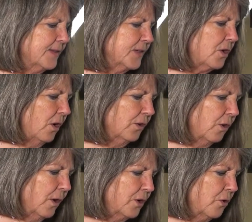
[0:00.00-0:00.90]
This is called
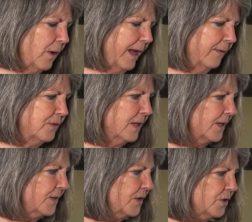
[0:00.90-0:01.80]
Art Craft, and
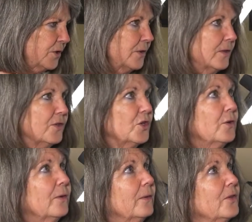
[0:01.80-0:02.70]
it's a
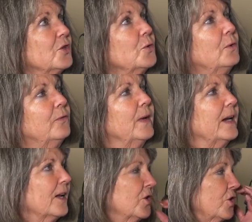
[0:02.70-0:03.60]
dual
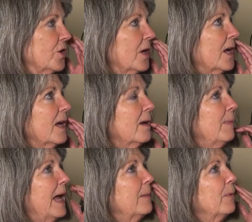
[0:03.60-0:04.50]
finish
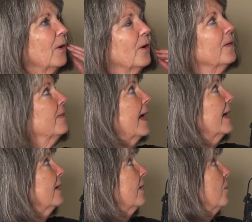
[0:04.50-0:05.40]
paper
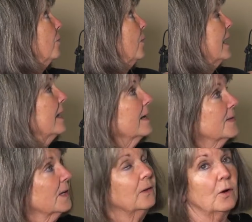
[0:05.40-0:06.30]
that
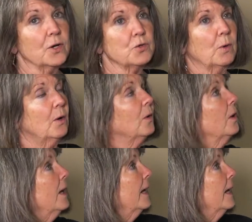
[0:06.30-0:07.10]
it's a large roll,